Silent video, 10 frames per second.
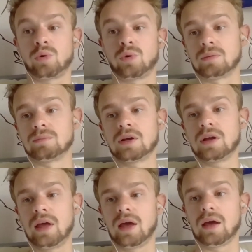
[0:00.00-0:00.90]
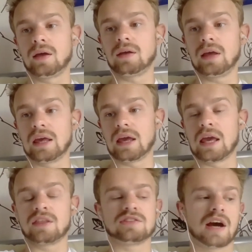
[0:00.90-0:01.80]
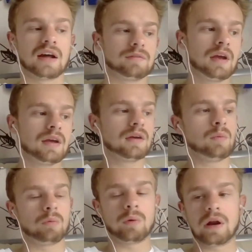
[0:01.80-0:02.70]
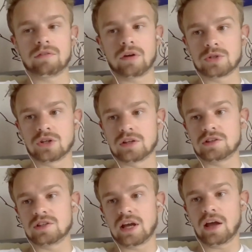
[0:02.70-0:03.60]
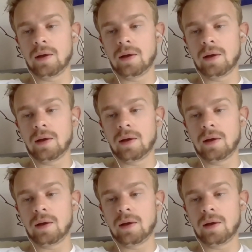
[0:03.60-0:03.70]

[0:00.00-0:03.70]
So either side of it, whatever opportunities I get.